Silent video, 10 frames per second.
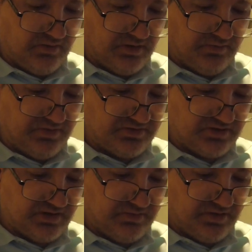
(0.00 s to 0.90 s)
My best
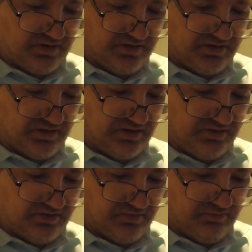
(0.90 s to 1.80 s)
time in
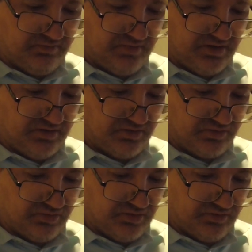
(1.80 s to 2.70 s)
1980 is 1 minute and
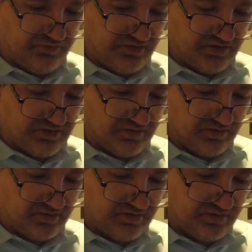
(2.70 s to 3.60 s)
12
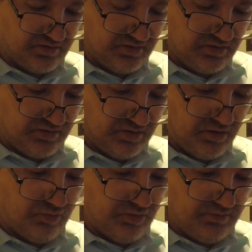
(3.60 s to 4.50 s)
seconds.
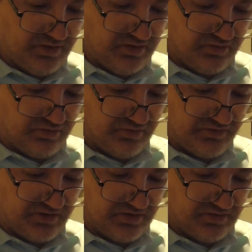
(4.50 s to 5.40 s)
1 minute and 12
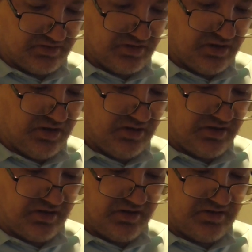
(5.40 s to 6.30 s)
seconds.
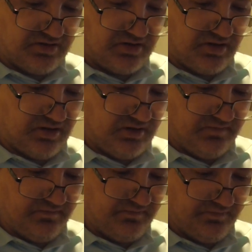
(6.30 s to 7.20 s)
Okay, I got the top,
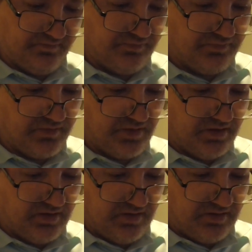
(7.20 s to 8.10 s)

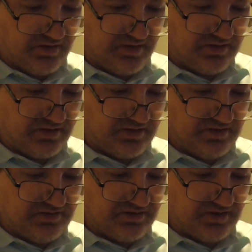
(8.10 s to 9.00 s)
and I got that
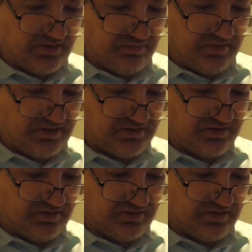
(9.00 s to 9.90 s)
T shape,
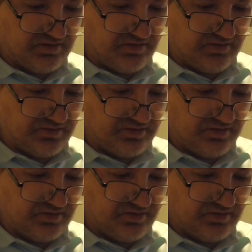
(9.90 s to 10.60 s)
matches the centers.